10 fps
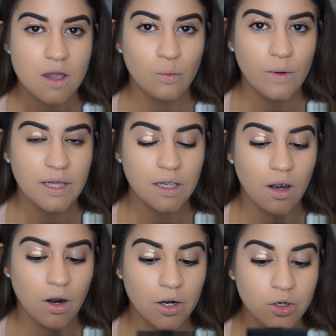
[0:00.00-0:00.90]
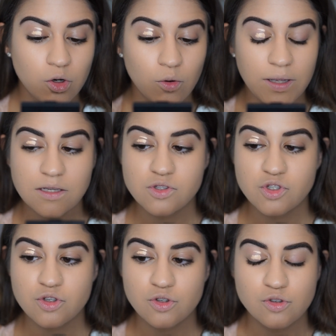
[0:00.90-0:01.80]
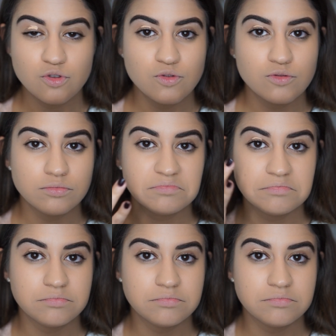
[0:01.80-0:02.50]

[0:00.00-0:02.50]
we are going to